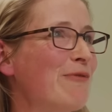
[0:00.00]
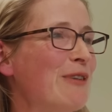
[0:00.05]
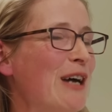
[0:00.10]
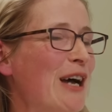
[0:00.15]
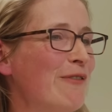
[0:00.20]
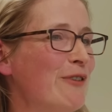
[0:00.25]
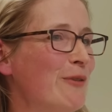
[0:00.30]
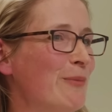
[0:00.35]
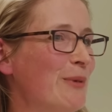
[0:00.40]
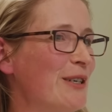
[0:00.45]
have,
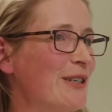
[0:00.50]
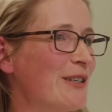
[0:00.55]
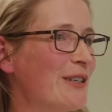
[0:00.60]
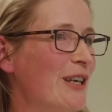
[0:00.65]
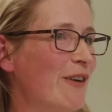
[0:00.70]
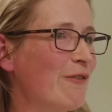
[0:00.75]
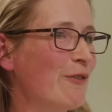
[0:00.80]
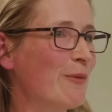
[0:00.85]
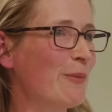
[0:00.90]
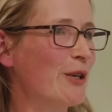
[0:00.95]
having been
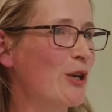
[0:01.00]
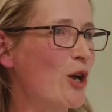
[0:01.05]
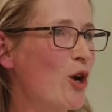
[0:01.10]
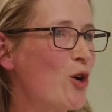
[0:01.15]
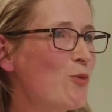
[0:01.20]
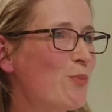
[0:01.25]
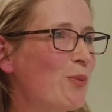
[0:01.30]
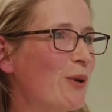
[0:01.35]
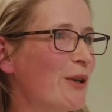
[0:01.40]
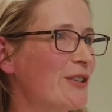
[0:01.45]
having been
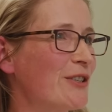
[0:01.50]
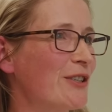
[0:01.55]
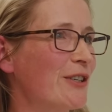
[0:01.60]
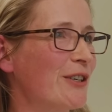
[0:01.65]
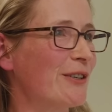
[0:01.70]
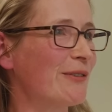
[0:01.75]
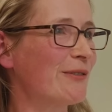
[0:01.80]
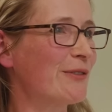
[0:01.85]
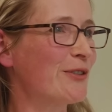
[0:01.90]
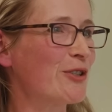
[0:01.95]
hopeless
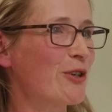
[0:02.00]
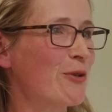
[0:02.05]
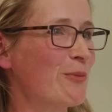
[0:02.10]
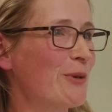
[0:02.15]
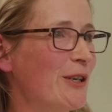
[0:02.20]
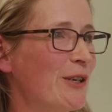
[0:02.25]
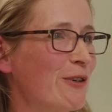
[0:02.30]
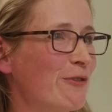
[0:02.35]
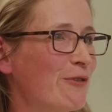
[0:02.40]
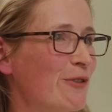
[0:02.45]
at so
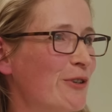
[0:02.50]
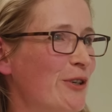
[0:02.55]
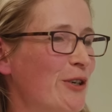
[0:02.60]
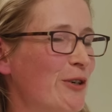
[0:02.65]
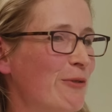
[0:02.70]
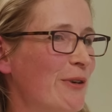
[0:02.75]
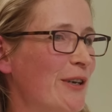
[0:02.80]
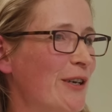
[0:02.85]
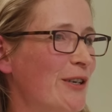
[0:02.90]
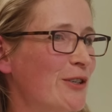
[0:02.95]
many different
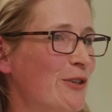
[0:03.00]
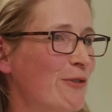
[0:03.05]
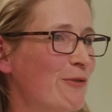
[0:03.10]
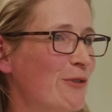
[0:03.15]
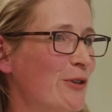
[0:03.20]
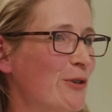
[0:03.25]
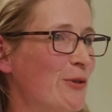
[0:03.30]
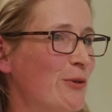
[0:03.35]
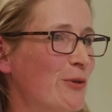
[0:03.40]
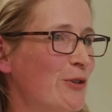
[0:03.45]
careers
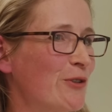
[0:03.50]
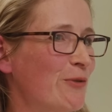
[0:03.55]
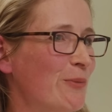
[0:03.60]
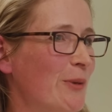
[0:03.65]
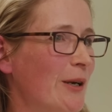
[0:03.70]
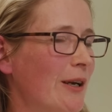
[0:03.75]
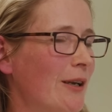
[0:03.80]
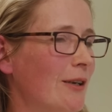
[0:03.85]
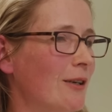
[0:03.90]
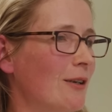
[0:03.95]
over the course of
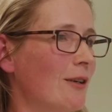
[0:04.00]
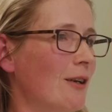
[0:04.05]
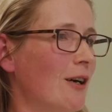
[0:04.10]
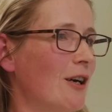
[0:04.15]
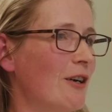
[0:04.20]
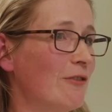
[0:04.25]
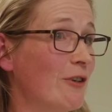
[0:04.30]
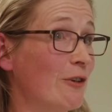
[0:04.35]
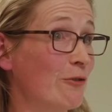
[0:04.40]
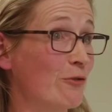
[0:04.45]
my adult
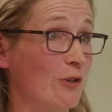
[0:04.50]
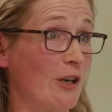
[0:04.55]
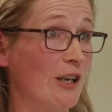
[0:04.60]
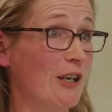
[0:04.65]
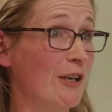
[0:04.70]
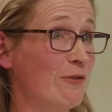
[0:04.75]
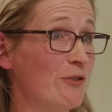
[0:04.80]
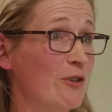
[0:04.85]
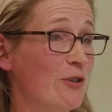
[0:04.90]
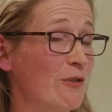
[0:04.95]
life. After I
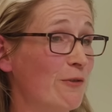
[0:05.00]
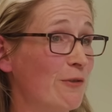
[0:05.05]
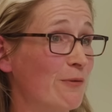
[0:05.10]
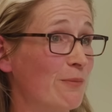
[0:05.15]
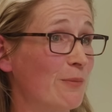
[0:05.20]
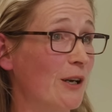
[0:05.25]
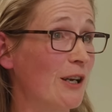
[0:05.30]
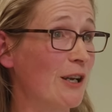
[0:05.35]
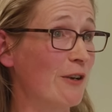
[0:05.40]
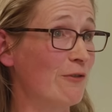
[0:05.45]
left uni-
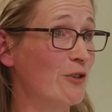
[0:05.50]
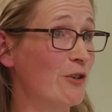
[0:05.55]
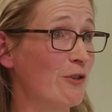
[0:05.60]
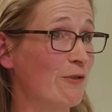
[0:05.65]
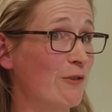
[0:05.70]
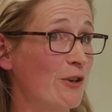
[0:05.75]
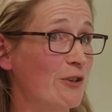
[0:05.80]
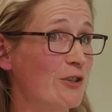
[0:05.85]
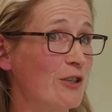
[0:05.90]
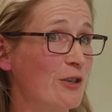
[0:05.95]
I left
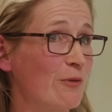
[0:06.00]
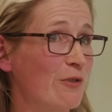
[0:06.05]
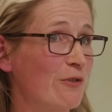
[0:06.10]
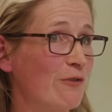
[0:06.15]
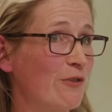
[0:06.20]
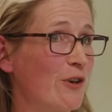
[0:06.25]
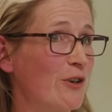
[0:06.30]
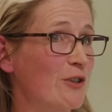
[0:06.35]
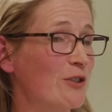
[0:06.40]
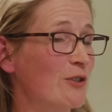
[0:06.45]
university with
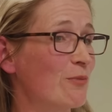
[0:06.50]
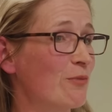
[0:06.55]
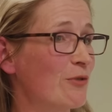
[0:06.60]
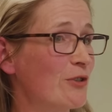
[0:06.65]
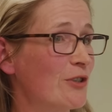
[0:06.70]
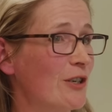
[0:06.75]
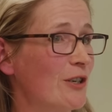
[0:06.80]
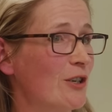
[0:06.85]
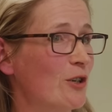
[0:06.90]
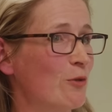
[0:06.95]
a first and
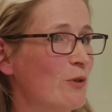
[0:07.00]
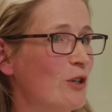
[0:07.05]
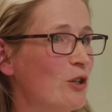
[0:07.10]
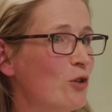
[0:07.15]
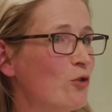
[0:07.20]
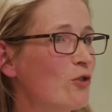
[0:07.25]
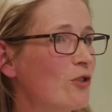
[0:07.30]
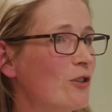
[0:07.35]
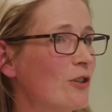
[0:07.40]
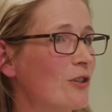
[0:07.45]
proceeded to be
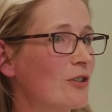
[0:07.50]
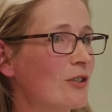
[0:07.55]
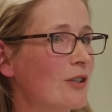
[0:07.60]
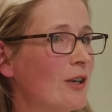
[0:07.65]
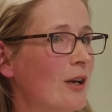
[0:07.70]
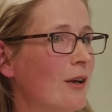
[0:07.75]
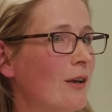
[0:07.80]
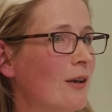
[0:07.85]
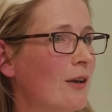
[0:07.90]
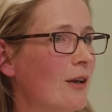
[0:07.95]
useless
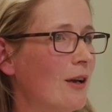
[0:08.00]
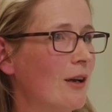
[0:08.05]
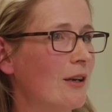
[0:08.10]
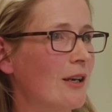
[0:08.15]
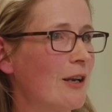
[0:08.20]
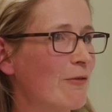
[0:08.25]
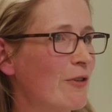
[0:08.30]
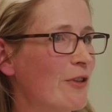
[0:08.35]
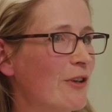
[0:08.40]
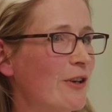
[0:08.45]

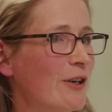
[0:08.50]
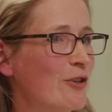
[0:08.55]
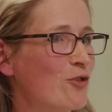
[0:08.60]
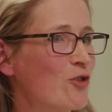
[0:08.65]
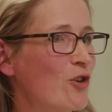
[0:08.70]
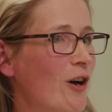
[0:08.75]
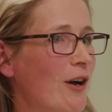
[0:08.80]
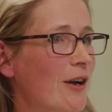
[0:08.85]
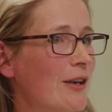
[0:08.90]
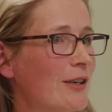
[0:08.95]
at everything I
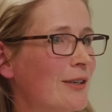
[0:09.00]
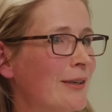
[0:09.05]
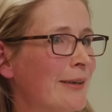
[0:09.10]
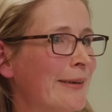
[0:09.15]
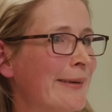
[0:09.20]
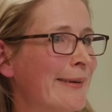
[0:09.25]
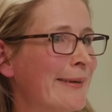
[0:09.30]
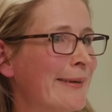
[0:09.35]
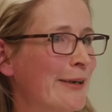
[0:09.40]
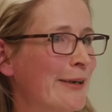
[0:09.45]
tried
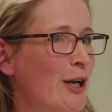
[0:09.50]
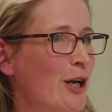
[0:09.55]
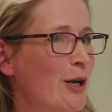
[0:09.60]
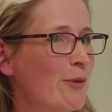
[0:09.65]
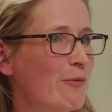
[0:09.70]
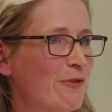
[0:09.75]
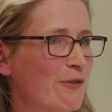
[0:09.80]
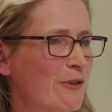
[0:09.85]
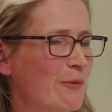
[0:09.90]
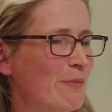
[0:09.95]

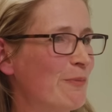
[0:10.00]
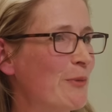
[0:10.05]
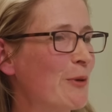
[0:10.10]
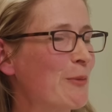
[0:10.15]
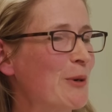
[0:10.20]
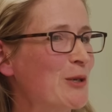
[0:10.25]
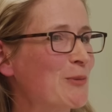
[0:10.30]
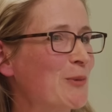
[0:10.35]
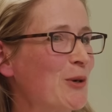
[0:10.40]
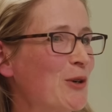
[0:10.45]
um, for the
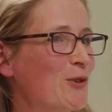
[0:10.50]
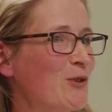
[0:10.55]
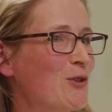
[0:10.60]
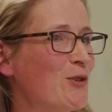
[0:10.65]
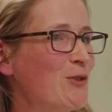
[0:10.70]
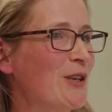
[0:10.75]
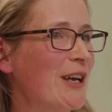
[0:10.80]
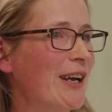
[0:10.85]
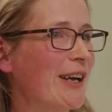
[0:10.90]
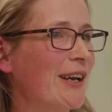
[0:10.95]
best part of
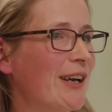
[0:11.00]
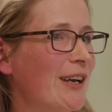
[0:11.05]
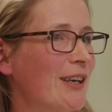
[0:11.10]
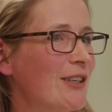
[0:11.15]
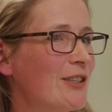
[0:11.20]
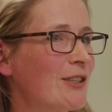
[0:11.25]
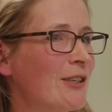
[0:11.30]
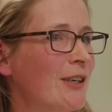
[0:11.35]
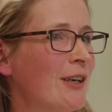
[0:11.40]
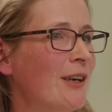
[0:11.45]
two
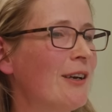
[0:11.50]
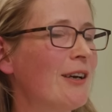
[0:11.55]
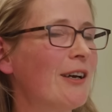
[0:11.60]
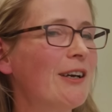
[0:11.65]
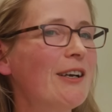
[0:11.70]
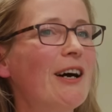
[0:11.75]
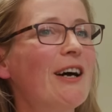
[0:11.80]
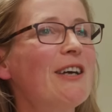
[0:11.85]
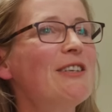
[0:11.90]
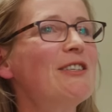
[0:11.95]
decades.
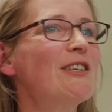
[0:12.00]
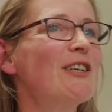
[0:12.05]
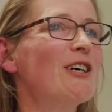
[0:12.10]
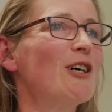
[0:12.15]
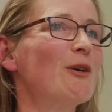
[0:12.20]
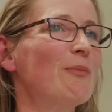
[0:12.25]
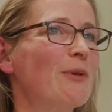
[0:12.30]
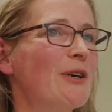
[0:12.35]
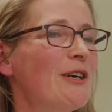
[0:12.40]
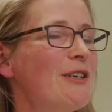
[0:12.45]
And I ended
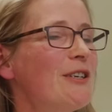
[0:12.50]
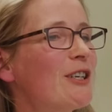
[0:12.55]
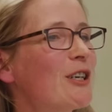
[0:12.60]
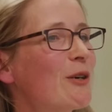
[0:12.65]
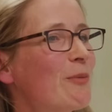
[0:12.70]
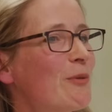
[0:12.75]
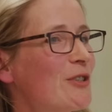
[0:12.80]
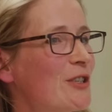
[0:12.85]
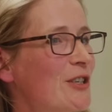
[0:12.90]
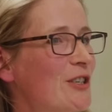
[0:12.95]
up, I ended
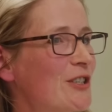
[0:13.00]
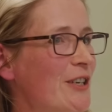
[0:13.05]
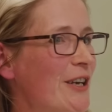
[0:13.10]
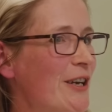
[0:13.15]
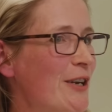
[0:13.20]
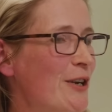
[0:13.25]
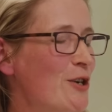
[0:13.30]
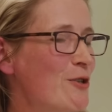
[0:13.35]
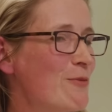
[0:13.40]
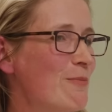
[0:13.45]
up as a
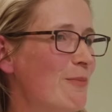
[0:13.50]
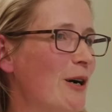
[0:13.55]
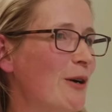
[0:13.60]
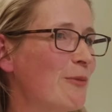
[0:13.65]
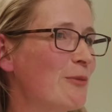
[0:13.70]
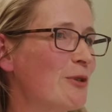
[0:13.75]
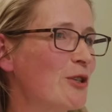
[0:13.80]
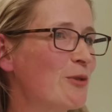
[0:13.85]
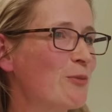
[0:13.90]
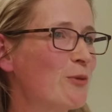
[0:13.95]
stay-at-home
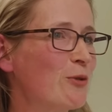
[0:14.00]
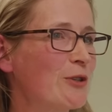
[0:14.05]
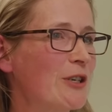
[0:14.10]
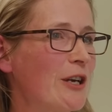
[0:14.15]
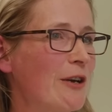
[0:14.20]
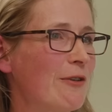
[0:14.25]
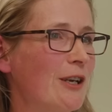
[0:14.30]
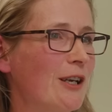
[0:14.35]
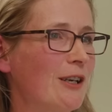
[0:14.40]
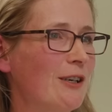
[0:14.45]
mum in
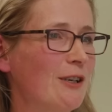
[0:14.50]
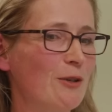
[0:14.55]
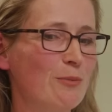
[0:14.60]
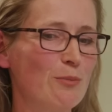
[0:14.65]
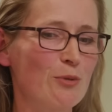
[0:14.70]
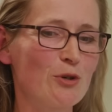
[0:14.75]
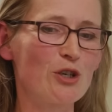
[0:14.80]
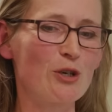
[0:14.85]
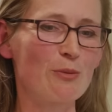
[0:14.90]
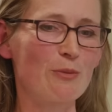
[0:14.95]
small-town
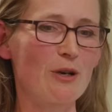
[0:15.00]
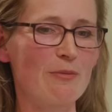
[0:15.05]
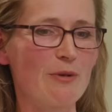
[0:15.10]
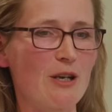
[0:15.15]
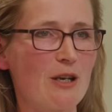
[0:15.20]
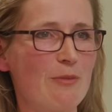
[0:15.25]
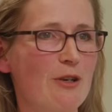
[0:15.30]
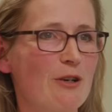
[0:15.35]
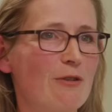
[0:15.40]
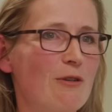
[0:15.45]
England, pushing my
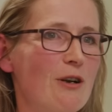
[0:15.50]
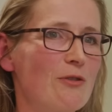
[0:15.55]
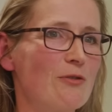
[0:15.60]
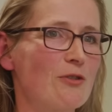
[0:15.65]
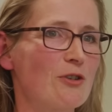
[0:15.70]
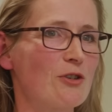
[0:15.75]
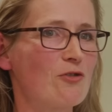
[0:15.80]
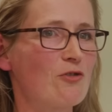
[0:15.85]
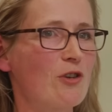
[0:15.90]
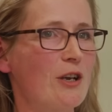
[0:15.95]
baby around
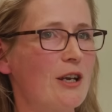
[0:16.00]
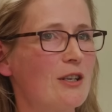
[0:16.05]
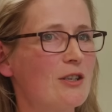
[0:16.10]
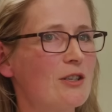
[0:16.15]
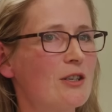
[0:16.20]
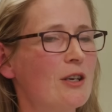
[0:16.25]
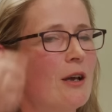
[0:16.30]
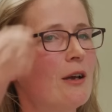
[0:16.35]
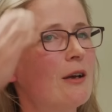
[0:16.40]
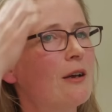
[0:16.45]
the
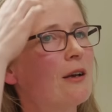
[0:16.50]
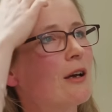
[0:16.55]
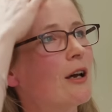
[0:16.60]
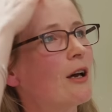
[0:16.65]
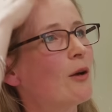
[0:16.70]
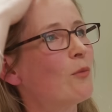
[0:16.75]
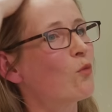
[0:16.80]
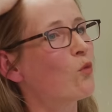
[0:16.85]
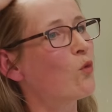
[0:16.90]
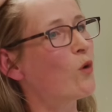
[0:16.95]
streets,
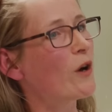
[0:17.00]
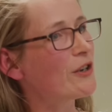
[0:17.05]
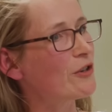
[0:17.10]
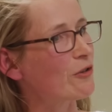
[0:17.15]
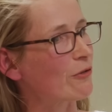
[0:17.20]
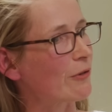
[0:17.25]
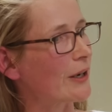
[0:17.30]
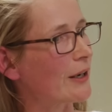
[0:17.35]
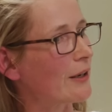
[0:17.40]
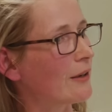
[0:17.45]
and How
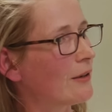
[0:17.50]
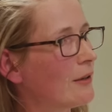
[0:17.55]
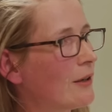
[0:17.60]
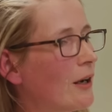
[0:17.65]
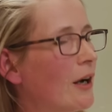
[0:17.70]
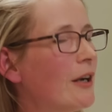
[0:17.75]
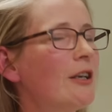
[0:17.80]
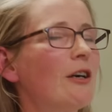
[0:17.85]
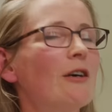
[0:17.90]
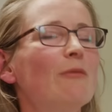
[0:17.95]
wondering. Pathetic.
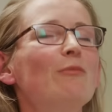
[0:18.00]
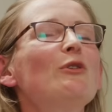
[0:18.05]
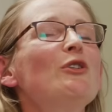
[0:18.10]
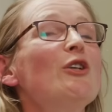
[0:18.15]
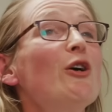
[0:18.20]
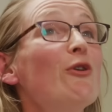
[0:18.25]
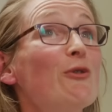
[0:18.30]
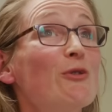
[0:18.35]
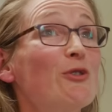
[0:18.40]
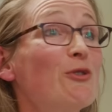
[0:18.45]
I know, but
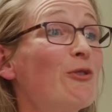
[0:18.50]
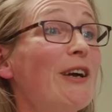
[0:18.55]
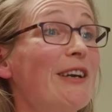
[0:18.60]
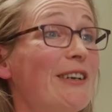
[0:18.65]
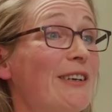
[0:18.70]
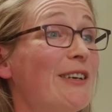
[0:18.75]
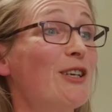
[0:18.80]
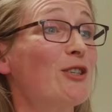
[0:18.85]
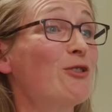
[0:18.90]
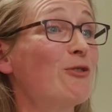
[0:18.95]
no, it was
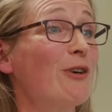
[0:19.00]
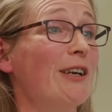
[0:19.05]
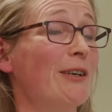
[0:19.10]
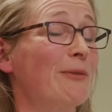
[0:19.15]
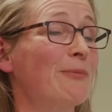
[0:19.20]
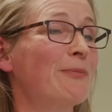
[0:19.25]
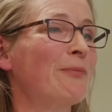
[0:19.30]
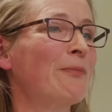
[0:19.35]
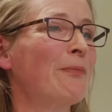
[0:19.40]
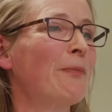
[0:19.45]
great. so was great.
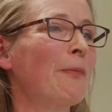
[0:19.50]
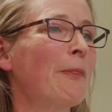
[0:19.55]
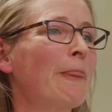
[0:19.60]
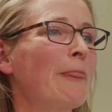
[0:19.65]
sad.